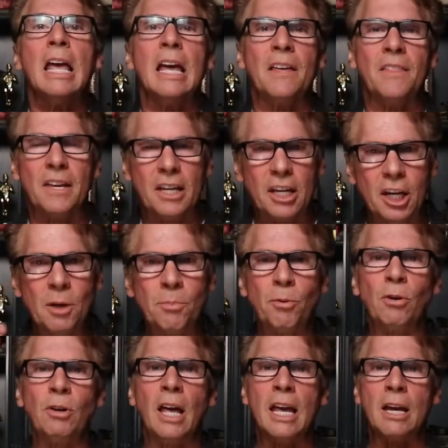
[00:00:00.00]
In the
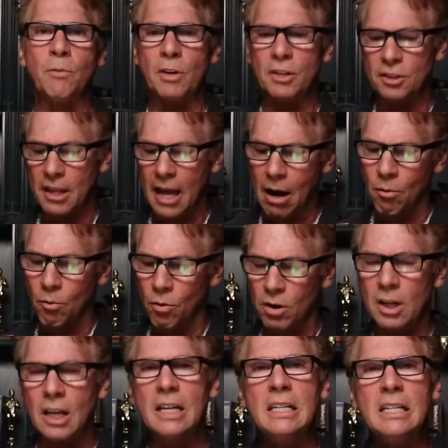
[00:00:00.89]
Hebrew language, that
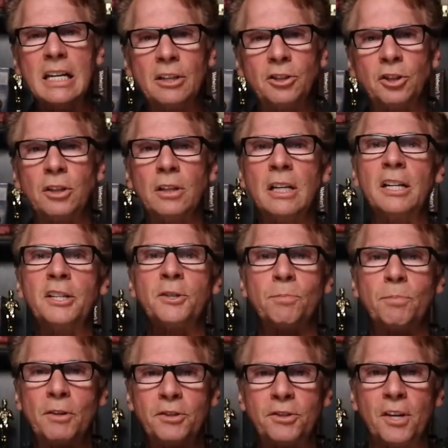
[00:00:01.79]
word initially
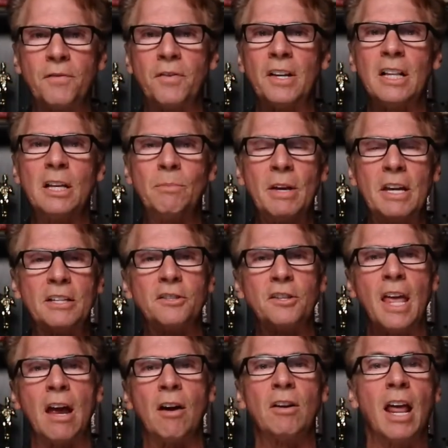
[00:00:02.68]
specifically
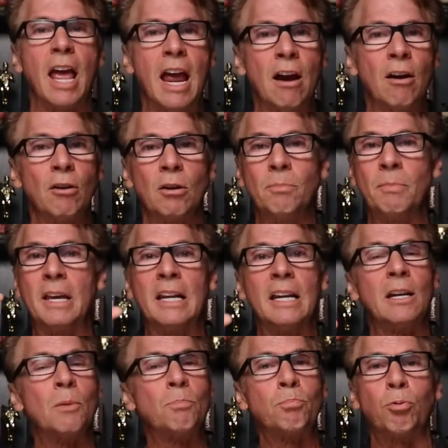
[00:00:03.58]
means they are an heirloom,
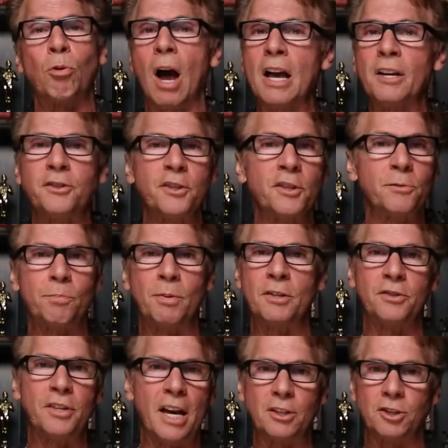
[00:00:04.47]
meaning a priceless
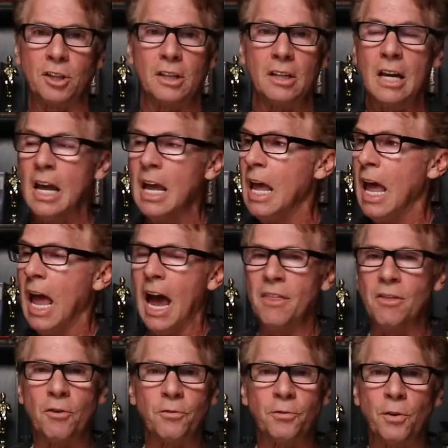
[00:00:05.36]
possession,
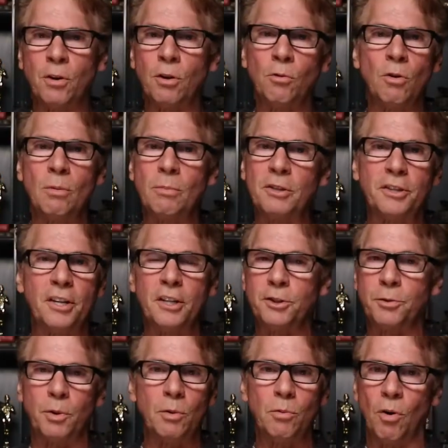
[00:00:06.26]
and the fruit of the womb is
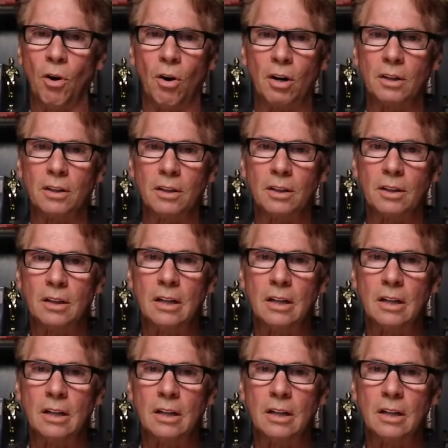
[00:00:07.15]
his reward.